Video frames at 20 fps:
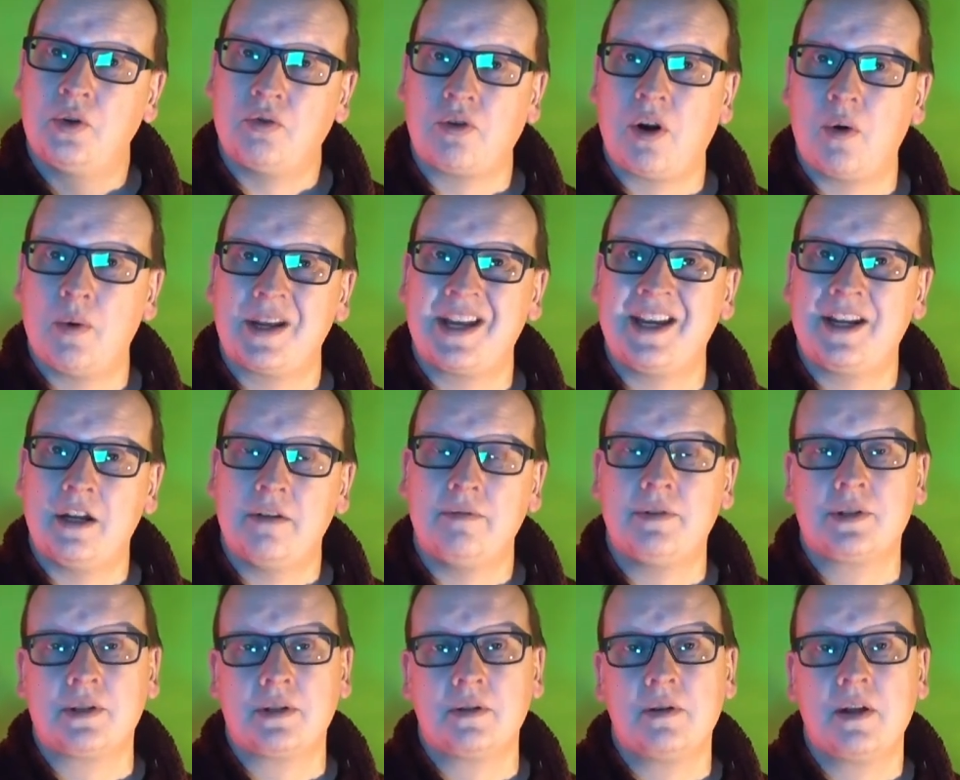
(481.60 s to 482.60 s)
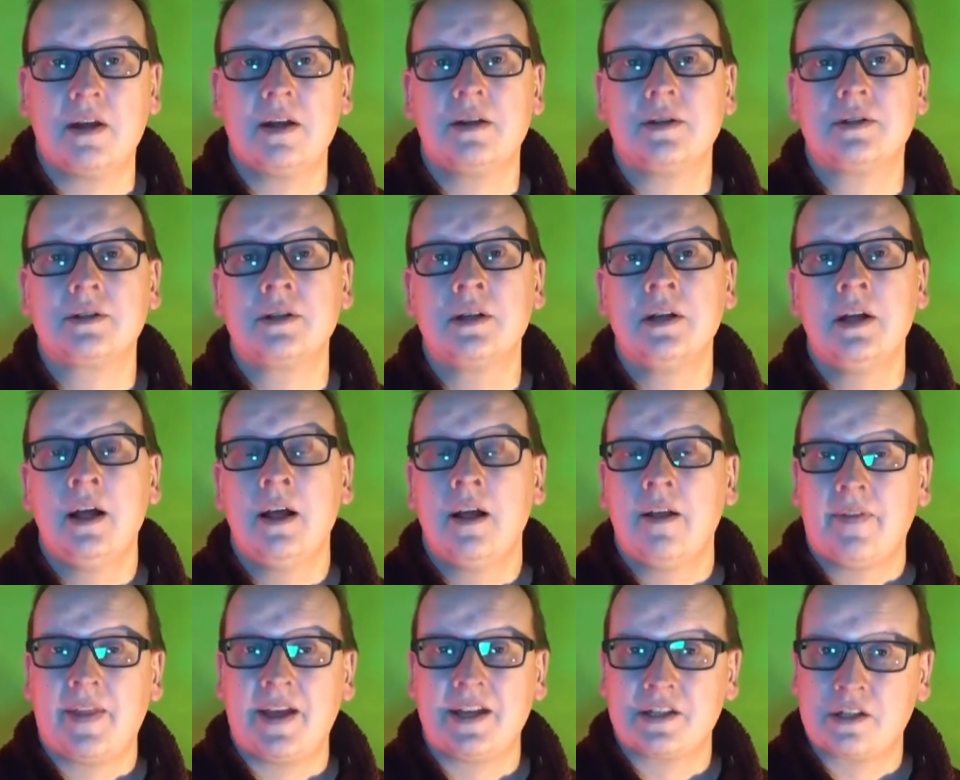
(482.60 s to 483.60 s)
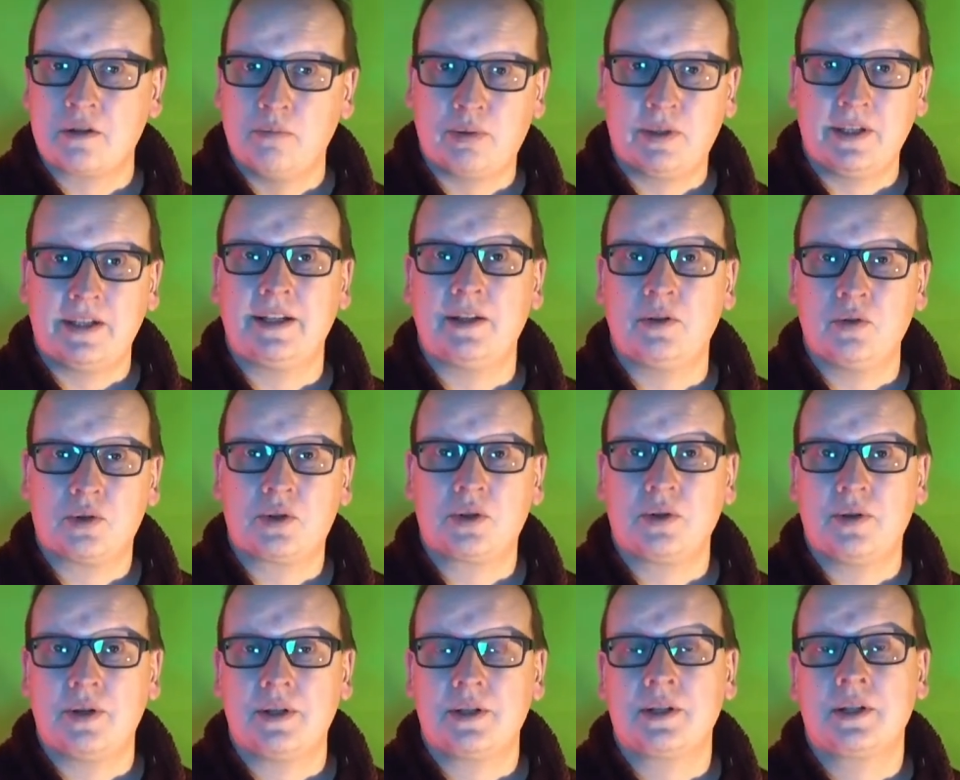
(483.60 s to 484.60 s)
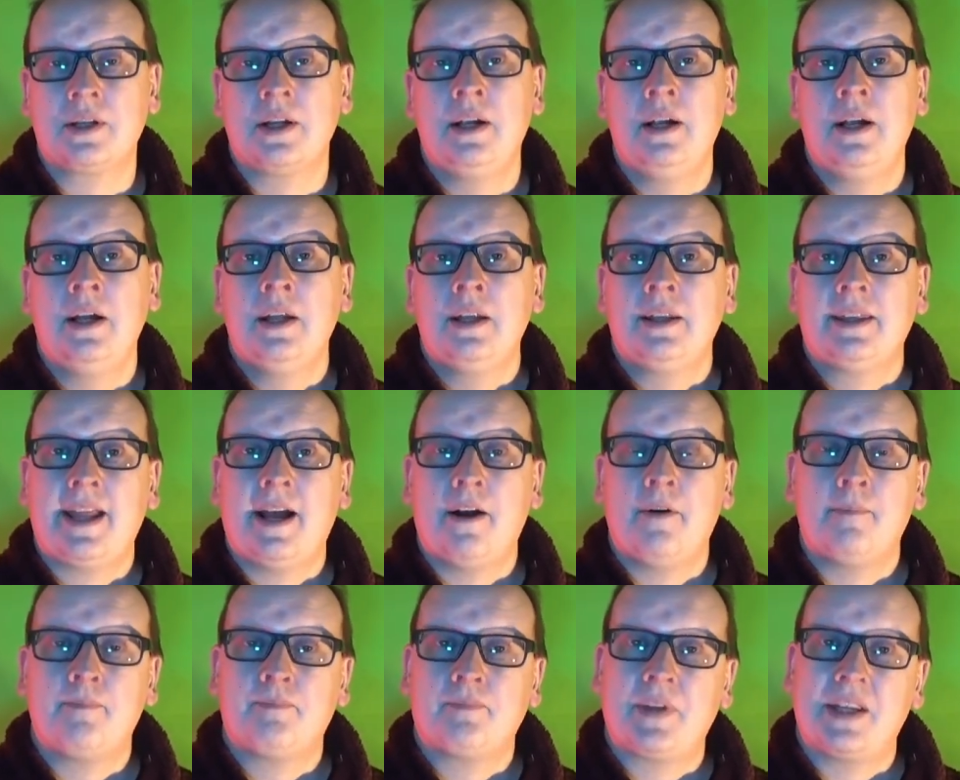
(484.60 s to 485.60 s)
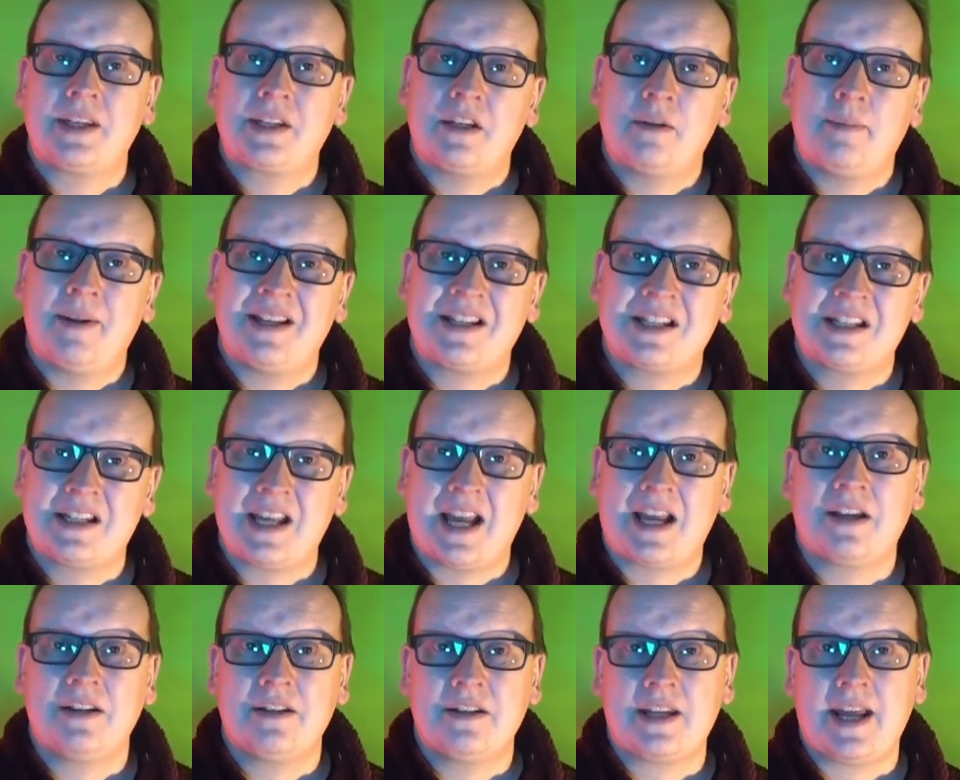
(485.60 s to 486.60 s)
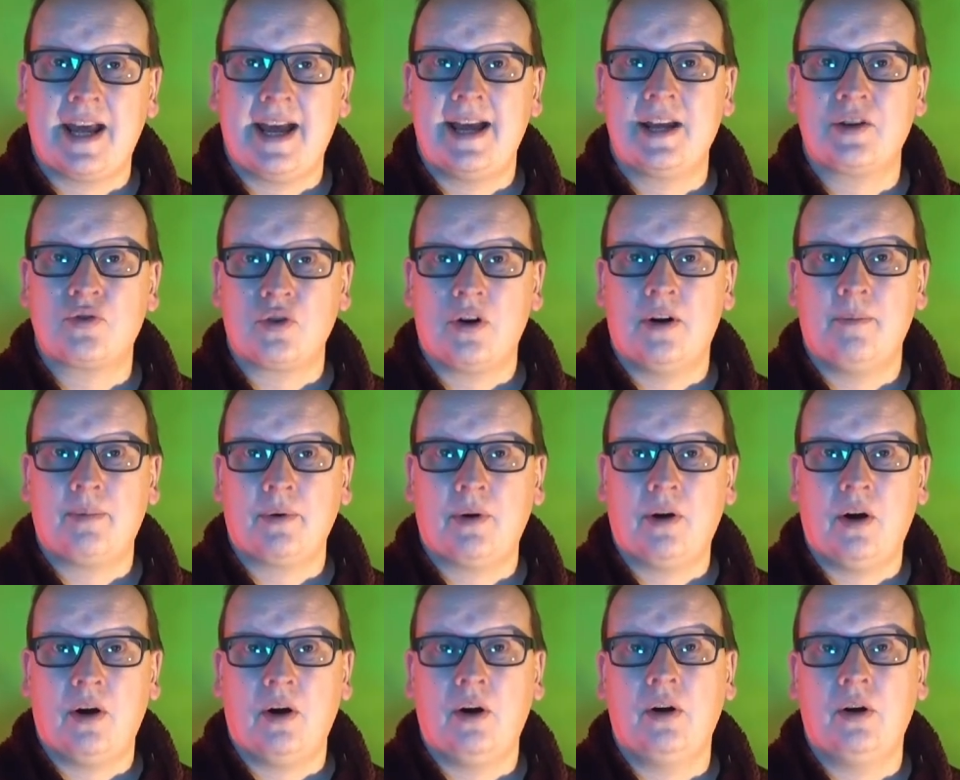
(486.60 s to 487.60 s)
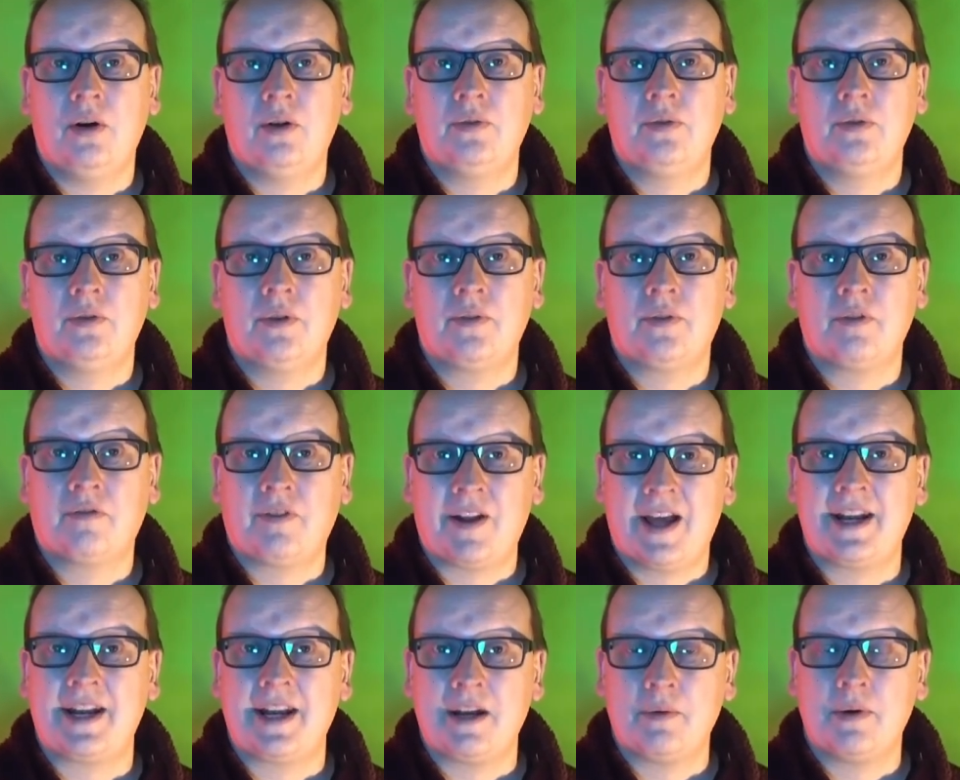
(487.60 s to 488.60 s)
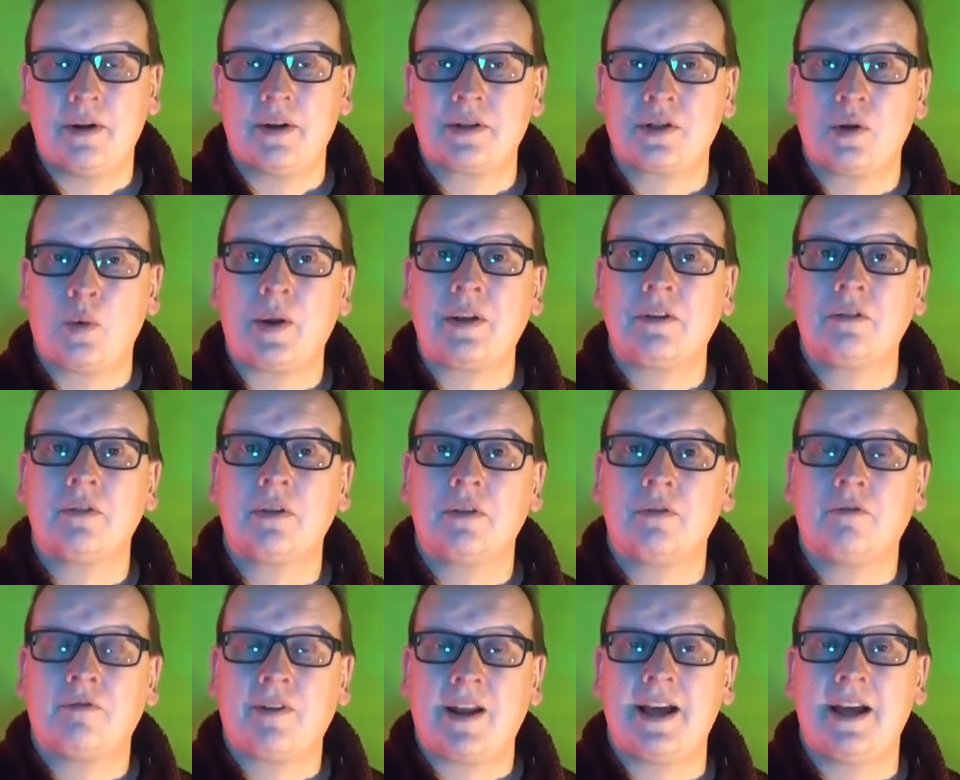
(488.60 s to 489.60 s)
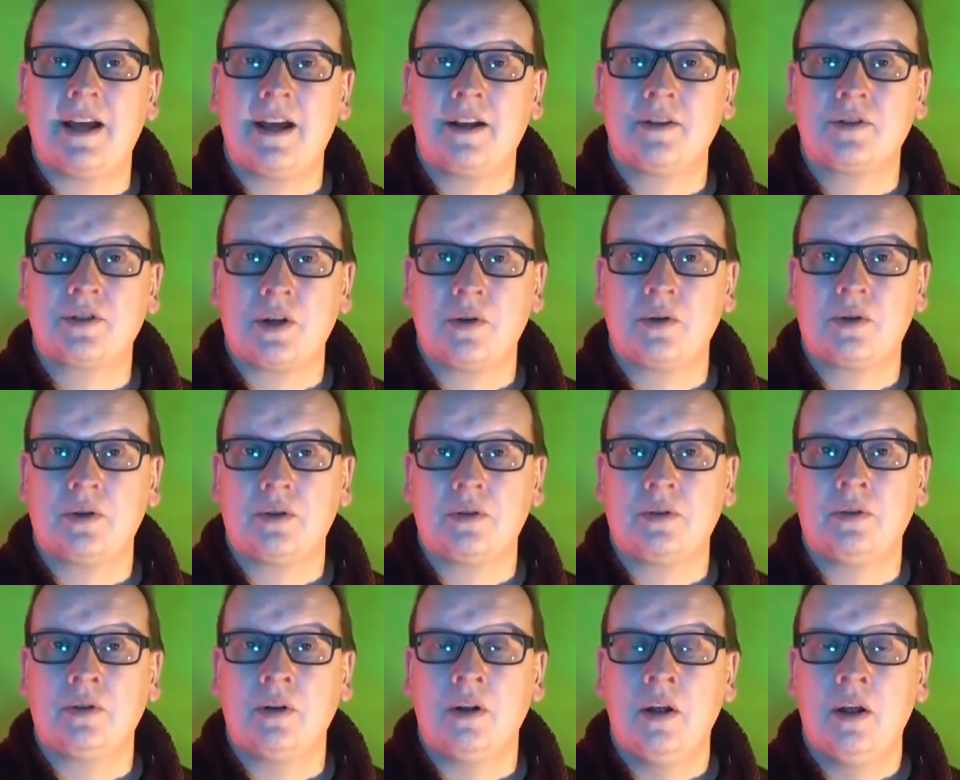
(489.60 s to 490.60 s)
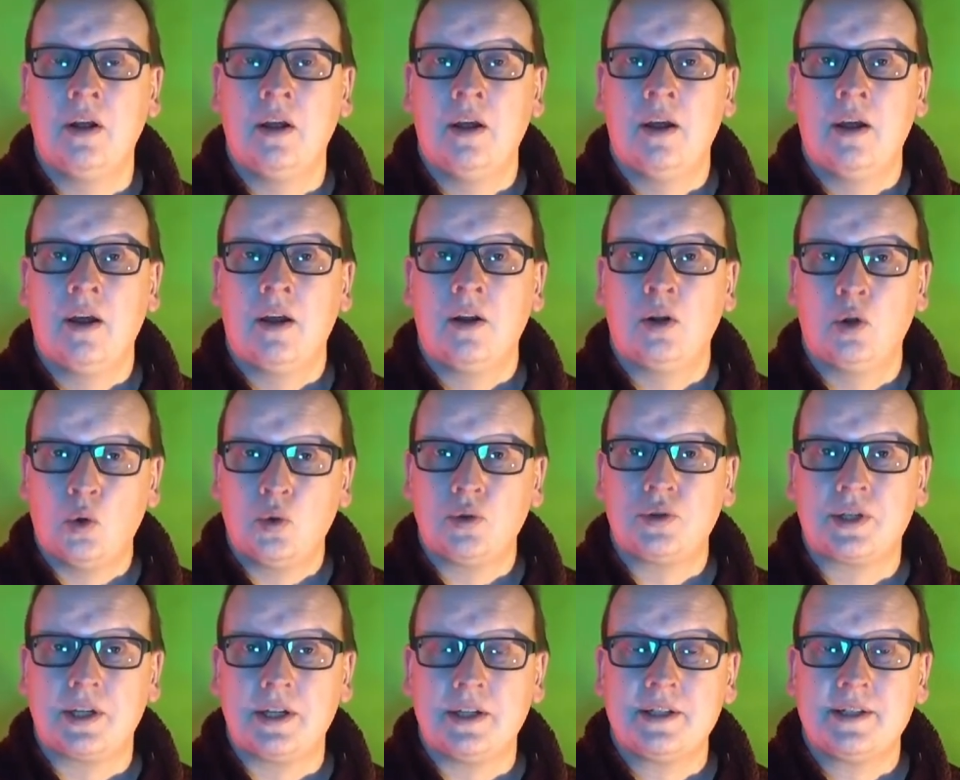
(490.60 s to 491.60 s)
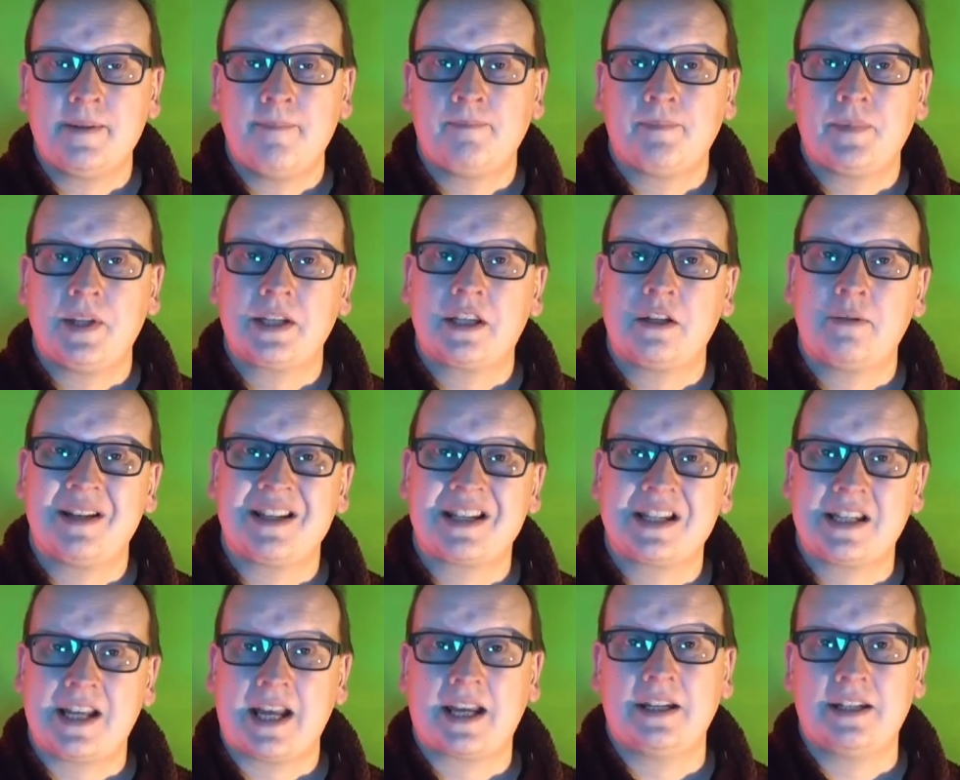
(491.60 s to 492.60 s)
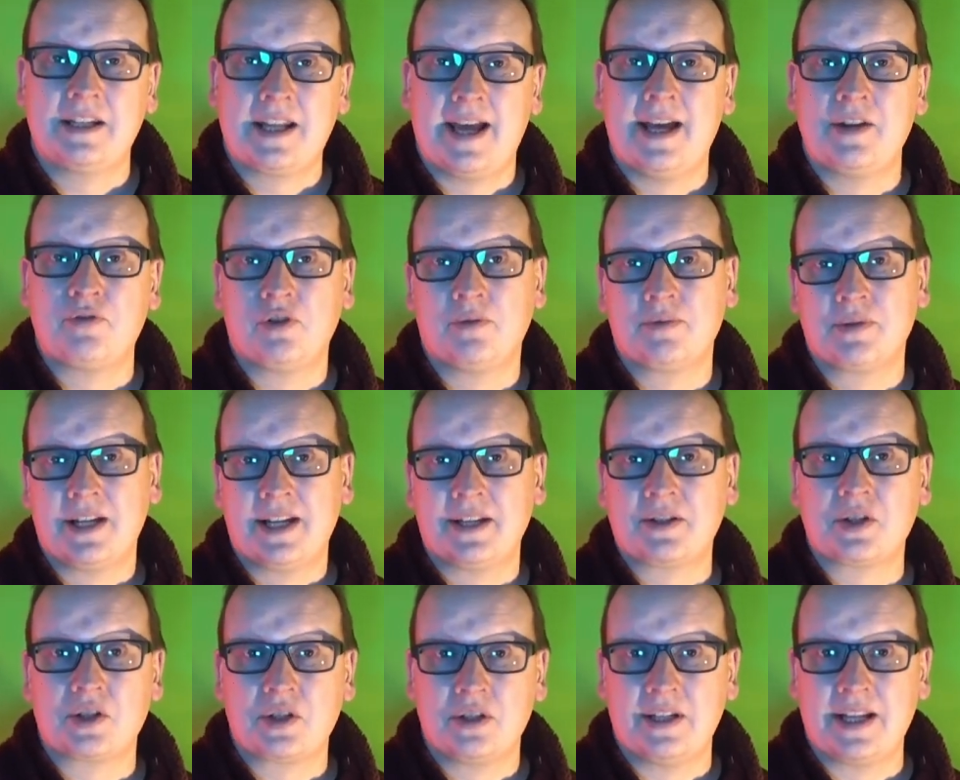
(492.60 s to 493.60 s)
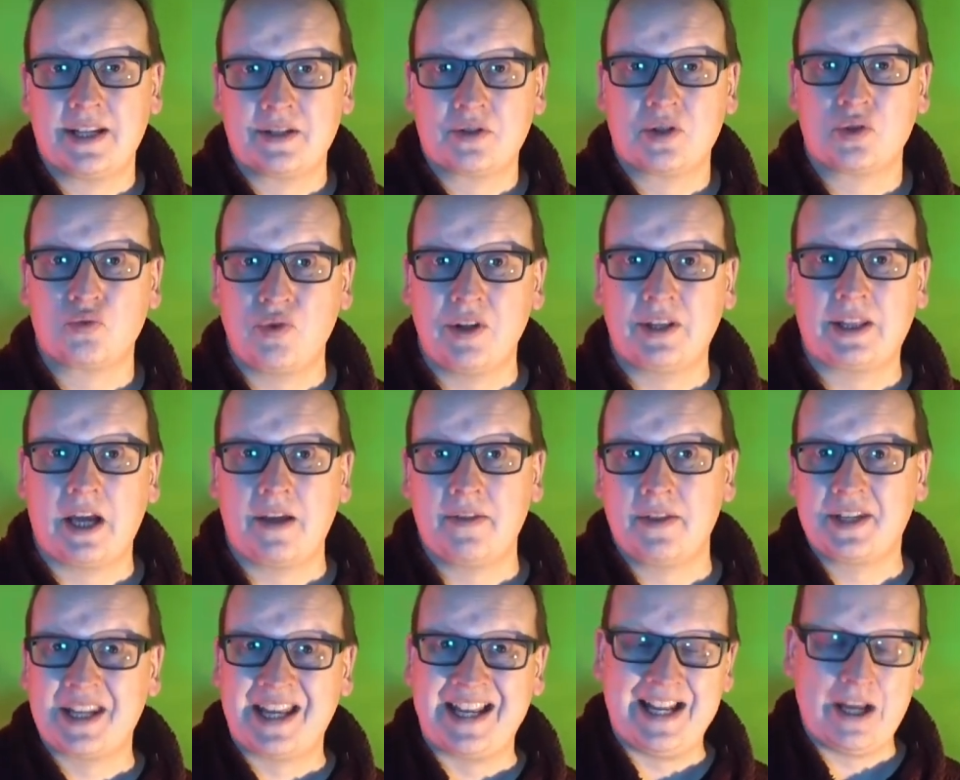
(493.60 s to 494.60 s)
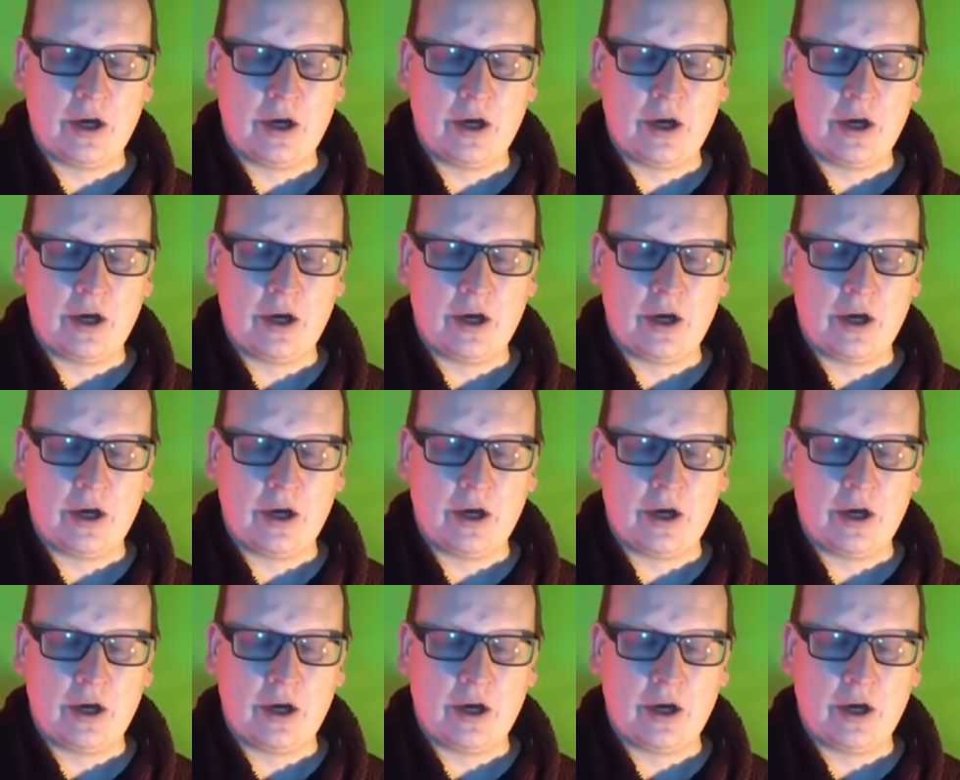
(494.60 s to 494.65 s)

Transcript: grow again over two years. That's completely your choice. Now, there's going to be a second airdrop on the Flare network. So when the Flare token launches, there's going to be a second airdrop. So let's just, let's just read that on the daily